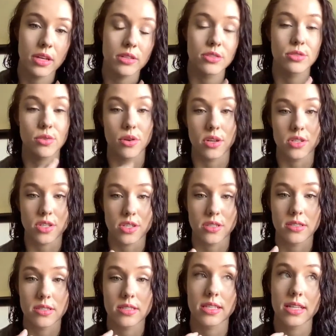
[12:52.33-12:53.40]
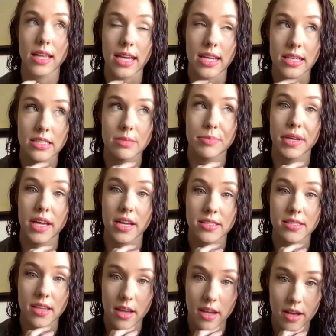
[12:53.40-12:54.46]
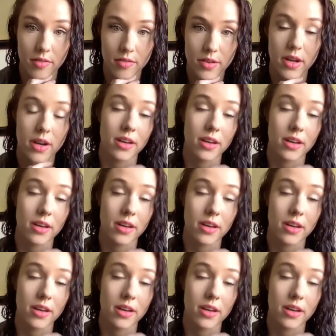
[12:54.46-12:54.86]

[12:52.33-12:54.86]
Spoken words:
shortages, delays because of